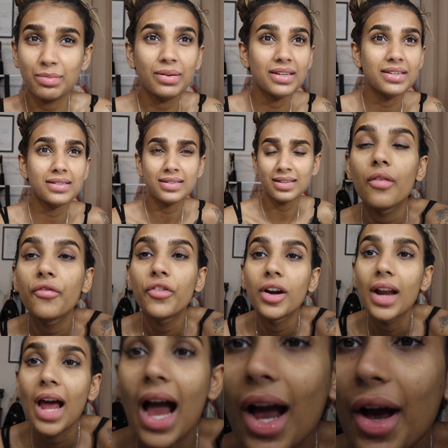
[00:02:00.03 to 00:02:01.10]
please. For
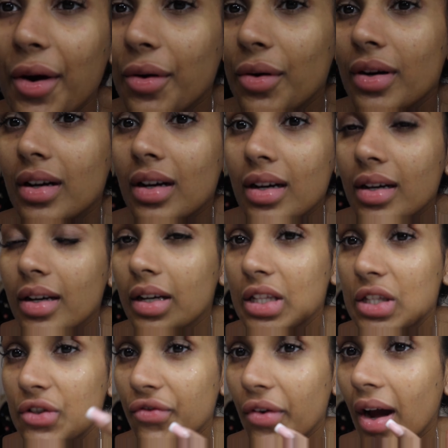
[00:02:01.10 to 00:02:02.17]
now,
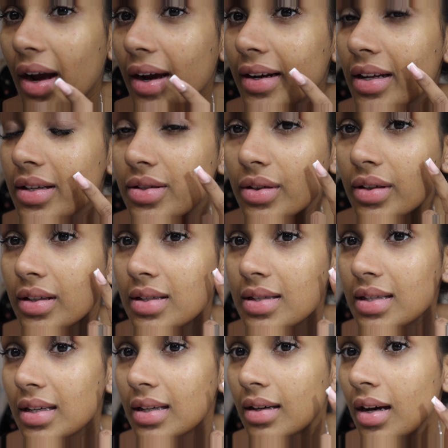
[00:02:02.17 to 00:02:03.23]
it's fine. As you can
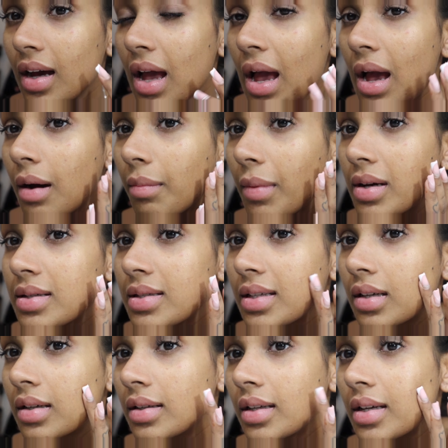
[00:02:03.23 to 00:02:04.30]
see, my
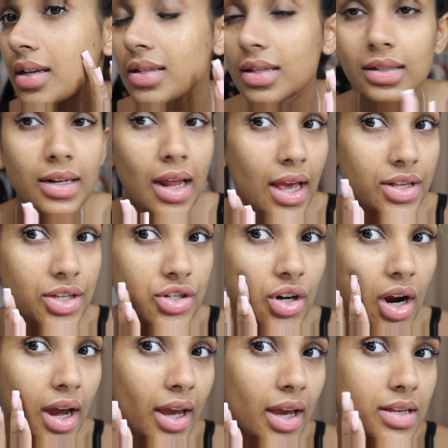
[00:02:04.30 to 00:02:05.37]
skin isn't as
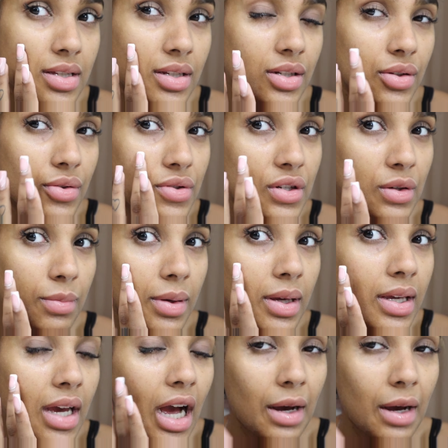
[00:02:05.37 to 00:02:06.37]
dry as it used to be.